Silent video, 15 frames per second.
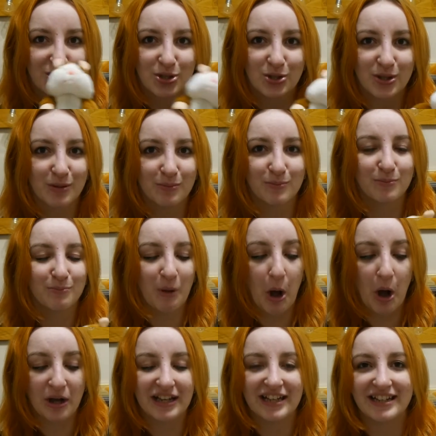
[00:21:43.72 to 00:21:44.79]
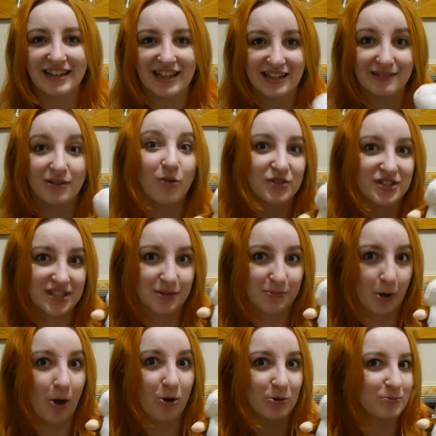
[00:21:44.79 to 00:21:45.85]
to them barking, and then obviously the
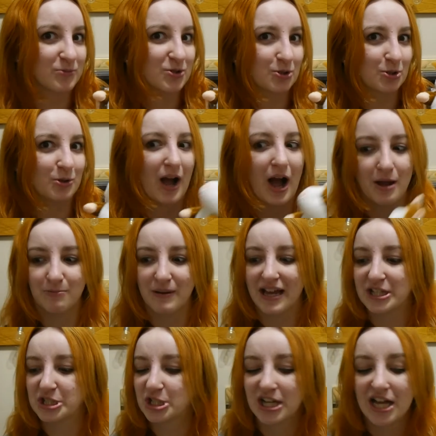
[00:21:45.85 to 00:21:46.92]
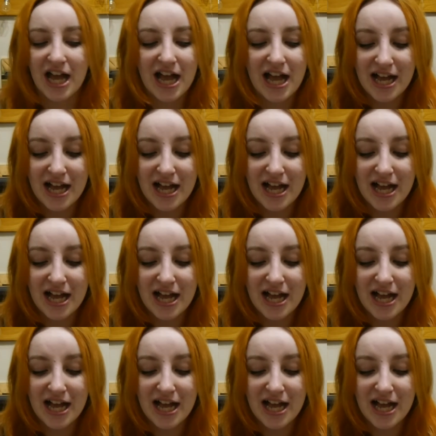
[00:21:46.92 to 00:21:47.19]
bark comes through high pitched.